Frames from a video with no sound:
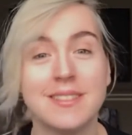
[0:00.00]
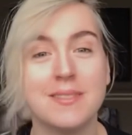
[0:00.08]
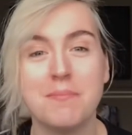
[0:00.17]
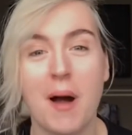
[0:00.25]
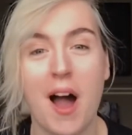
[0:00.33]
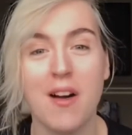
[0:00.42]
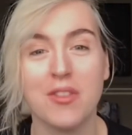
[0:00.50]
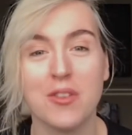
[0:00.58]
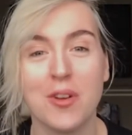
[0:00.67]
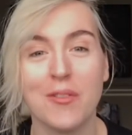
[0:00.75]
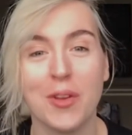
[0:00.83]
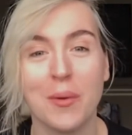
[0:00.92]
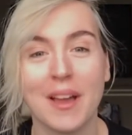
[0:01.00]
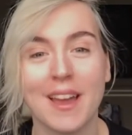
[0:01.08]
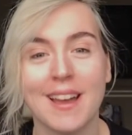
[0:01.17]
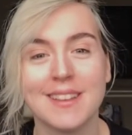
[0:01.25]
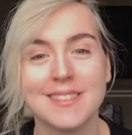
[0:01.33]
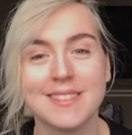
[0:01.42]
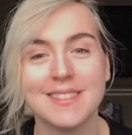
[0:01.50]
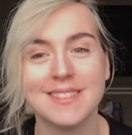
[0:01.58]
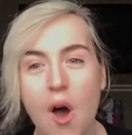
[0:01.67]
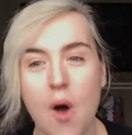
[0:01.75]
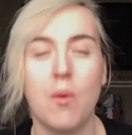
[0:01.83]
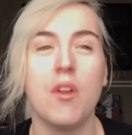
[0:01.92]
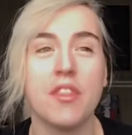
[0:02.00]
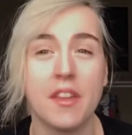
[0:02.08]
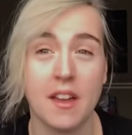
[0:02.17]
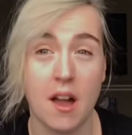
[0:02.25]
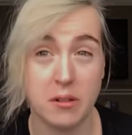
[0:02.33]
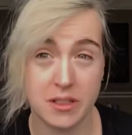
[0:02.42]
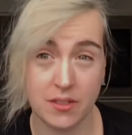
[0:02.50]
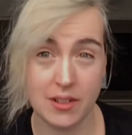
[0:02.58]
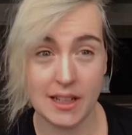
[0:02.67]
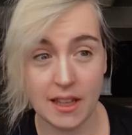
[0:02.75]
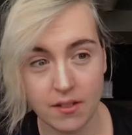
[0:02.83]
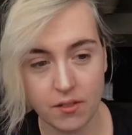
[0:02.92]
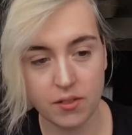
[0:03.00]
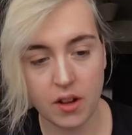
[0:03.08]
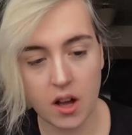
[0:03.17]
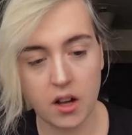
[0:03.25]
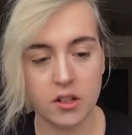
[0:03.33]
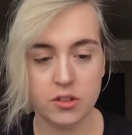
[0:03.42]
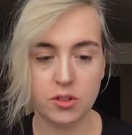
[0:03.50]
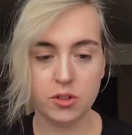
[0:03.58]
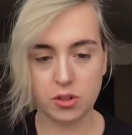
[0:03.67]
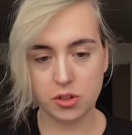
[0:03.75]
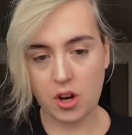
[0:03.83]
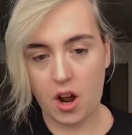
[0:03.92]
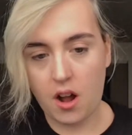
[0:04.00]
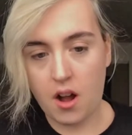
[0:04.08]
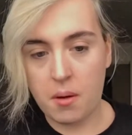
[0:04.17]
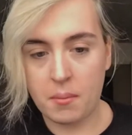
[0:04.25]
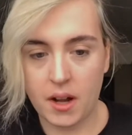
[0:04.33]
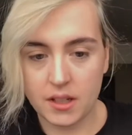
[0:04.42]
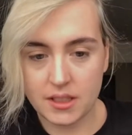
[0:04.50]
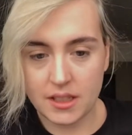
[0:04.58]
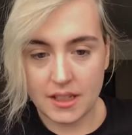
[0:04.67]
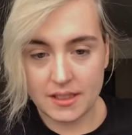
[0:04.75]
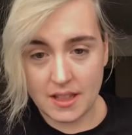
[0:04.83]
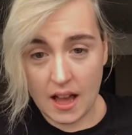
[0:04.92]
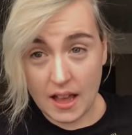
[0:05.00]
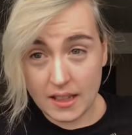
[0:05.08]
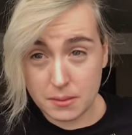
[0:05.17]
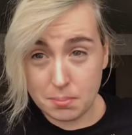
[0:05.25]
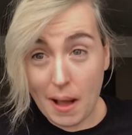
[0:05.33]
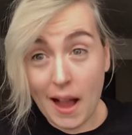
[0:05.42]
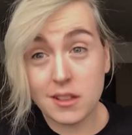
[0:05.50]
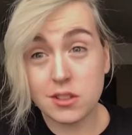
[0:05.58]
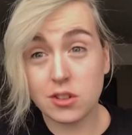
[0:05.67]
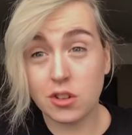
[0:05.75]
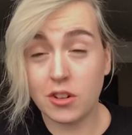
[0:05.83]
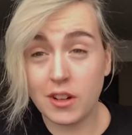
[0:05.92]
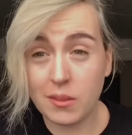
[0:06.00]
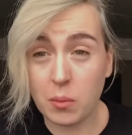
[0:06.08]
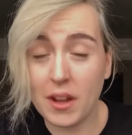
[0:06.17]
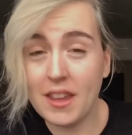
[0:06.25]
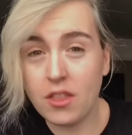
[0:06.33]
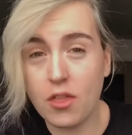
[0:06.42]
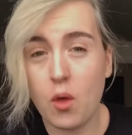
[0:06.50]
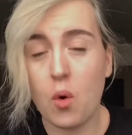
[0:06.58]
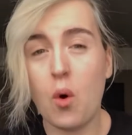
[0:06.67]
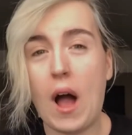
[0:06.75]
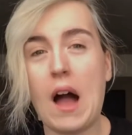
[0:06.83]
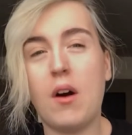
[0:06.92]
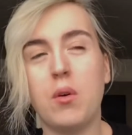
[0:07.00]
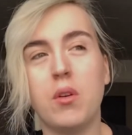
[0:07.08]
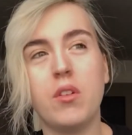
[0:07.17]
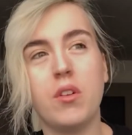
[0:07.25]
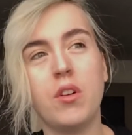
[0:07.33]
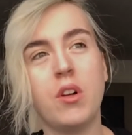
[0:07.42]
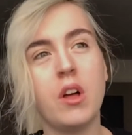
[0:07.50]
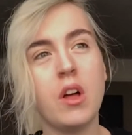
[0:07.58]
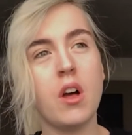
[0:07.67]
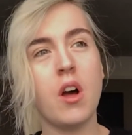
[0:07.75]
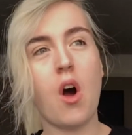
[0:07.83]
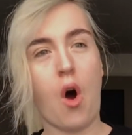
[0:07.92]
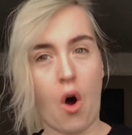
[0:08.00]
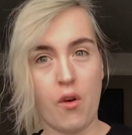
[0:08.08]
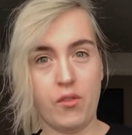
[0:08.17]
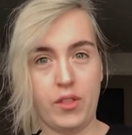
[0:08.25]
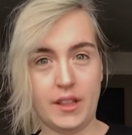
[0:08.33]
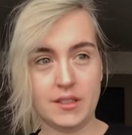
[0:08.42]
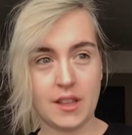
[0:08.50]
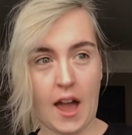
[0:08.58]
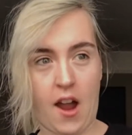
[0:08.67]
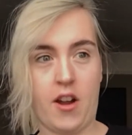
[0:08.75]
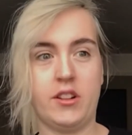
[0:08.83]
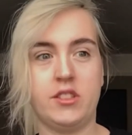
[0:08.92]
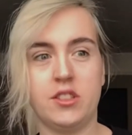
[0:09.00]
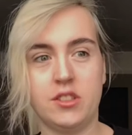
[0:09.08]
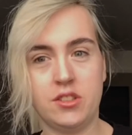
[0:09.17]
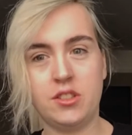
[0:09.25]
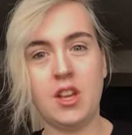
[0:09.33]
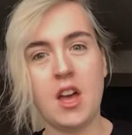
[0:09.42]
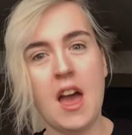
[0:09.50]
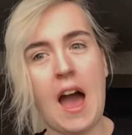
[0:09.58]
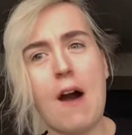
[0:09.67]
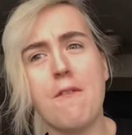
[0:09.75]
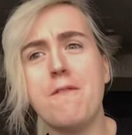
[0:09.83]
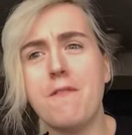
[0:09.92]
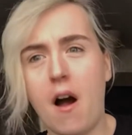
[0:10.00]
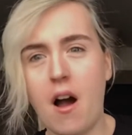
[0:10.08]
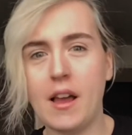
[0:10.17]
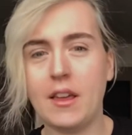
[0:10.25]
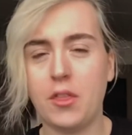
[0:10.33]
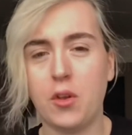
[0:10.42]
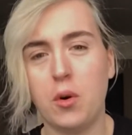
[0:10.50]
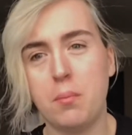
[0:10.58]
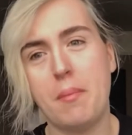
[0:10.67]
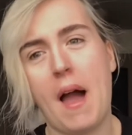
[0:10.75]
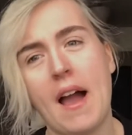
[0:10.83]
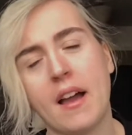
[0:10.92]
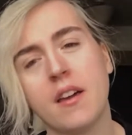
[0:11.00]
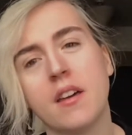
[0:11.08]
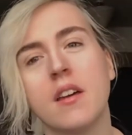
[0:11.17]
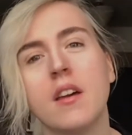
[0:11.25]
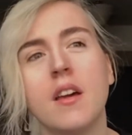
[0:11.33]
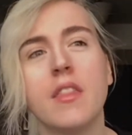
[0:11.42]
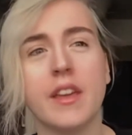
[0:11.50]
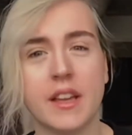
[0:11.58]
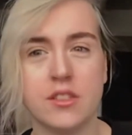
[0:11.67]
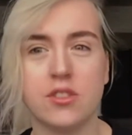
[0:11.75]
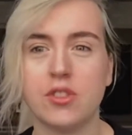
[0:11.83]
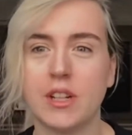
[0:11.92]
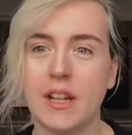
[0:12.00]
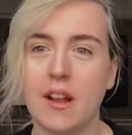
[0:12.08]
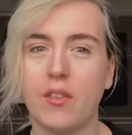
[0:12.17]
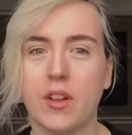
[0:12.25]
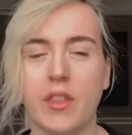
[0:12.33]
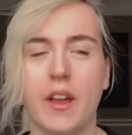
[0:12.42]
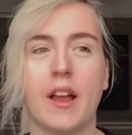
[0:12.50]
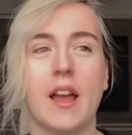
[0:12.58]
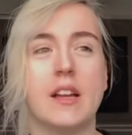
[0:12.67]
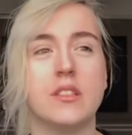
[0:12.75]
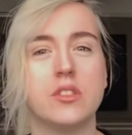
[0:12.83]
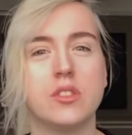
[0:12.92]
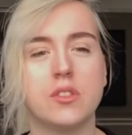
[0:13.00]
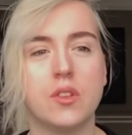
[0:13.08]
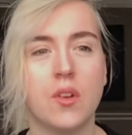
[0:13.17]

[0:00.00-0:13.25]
part of the review, I guess. One thing I would definitely give George R.R. Martin is that his backstory, what he thought out of these characters, how far he thought back the history and everything, it's